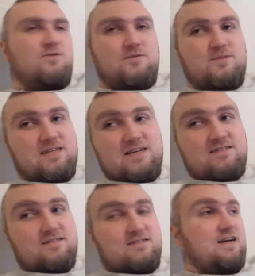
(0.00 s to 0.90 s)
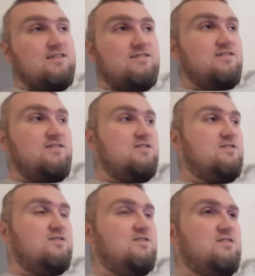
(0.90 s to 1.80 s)
ultimately, that's that's the
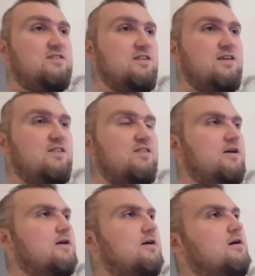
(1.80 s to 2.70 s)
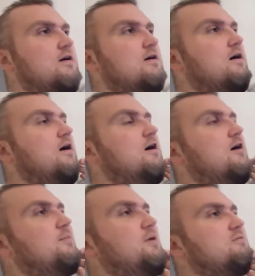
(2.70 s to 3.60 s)
silly thing uh,
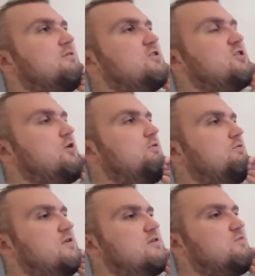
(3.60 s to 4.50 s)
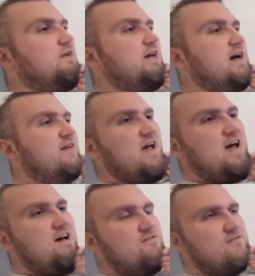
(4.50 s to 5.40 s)
about this show is we have to
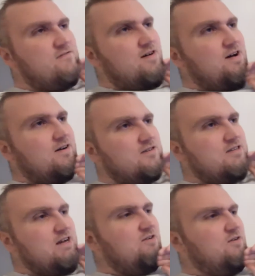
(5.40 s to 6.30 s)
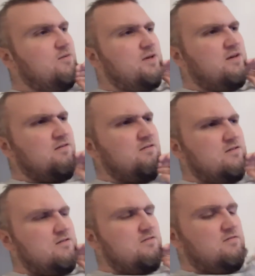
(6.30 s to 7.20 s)
have uh, Tara being
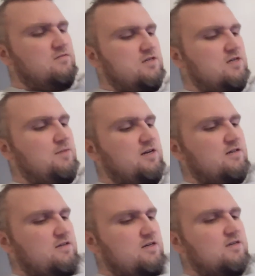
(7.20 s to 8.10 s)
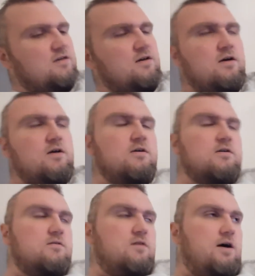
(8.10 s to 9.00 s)
a, a comedic thing.
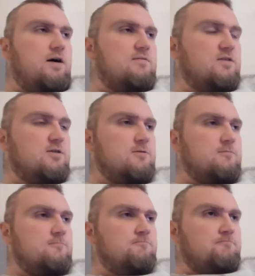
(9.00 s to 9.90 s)
Uh, so